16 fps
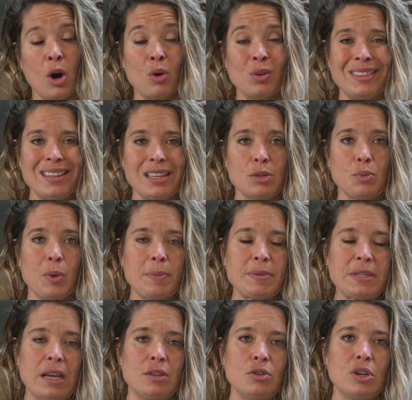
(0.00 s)
On this
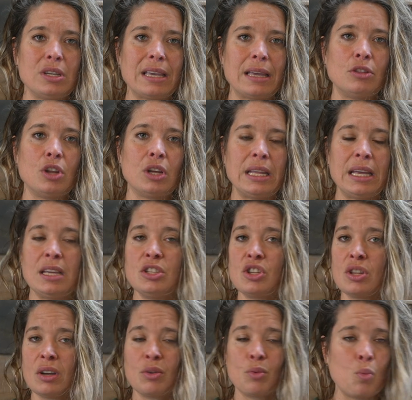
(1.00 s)
website, you can
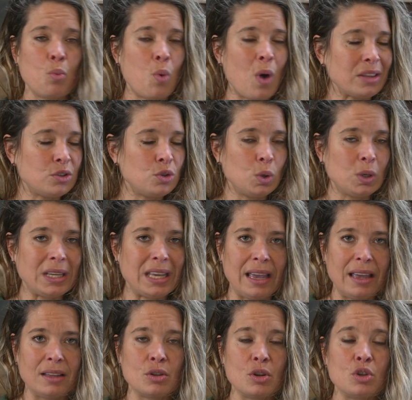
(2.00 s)
donate what you
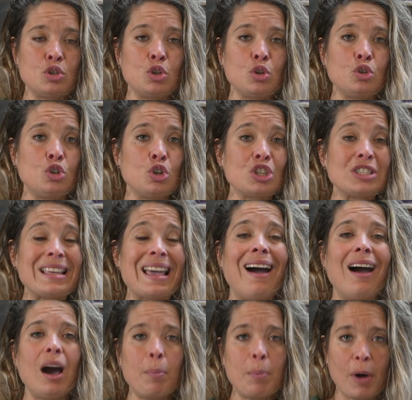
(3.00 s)
can to just
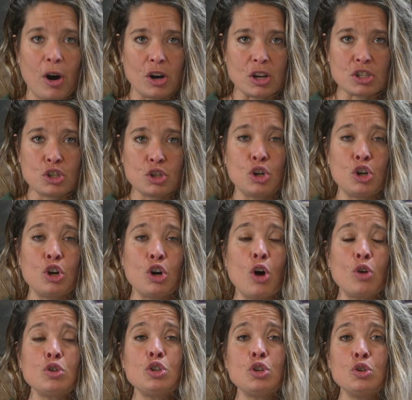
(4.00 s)
help us to
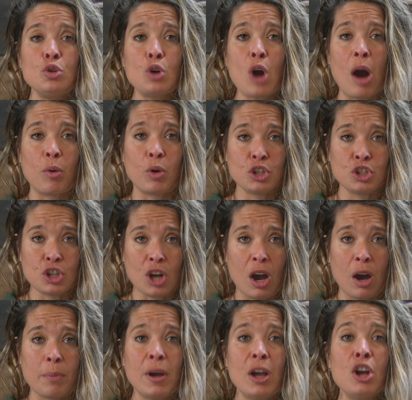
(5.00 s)
continue our
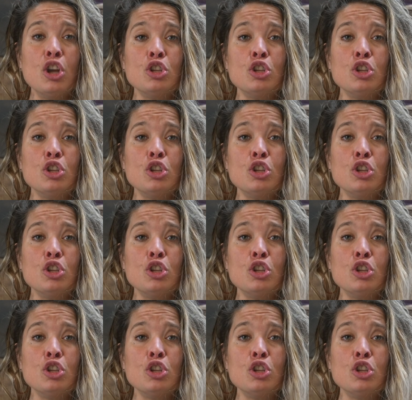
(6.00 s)
job,